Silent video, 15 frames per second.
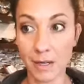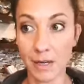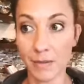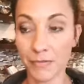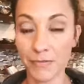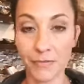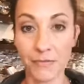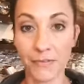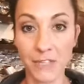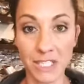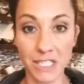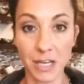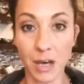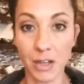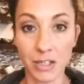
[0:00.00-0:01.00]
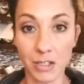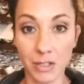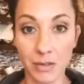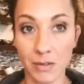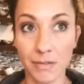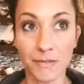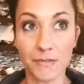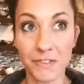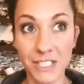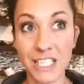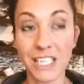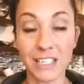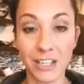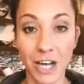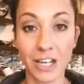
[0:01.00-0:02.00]
a physiolo-
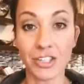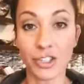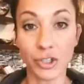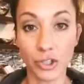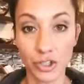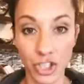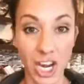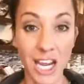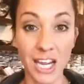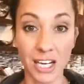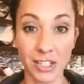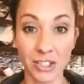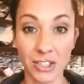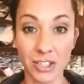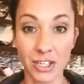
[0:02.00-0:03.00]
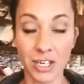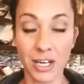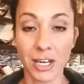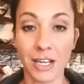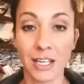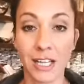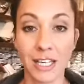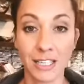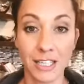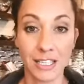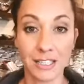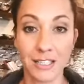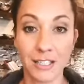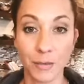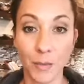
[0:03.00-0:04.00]
physiological change. Like
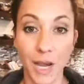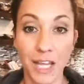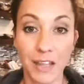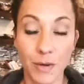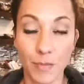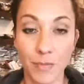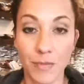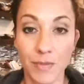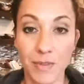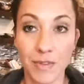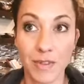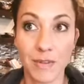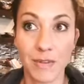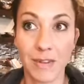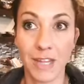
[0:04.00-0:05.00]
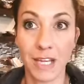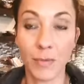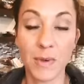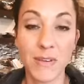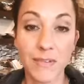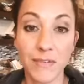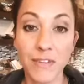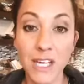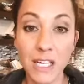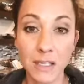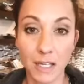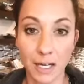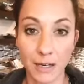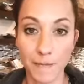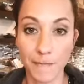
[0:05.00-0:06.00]
that's the way that like we
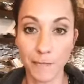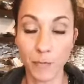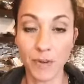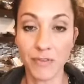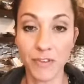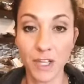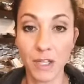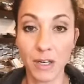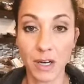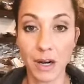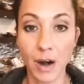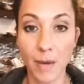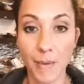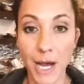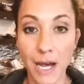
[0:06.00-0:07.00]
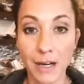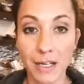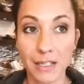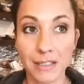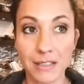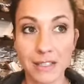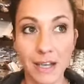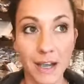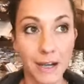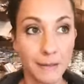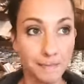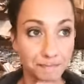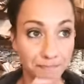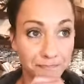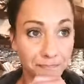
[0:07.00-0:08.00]
feel it. We feel it in our bodies.
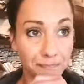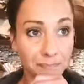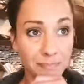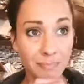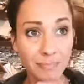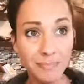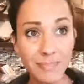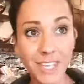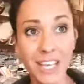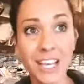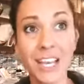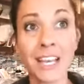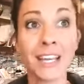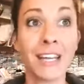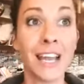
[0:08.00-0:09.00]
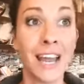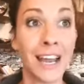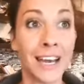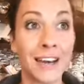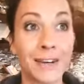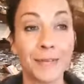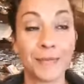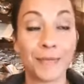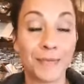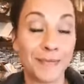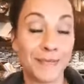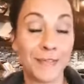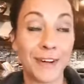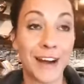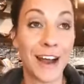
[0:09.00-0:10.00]
And and and
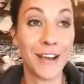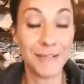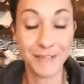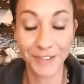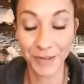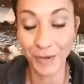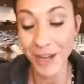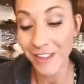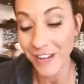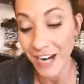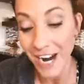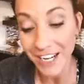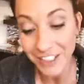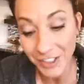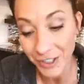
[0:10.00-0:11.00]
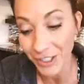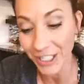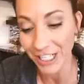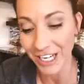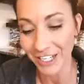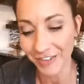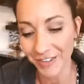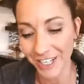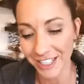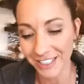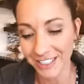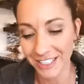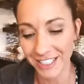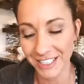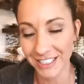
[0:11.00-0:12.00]
what I the way that I took it
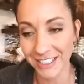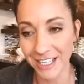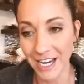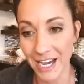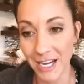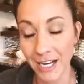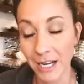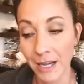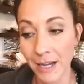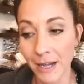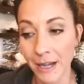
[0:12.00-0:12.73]
anyways is that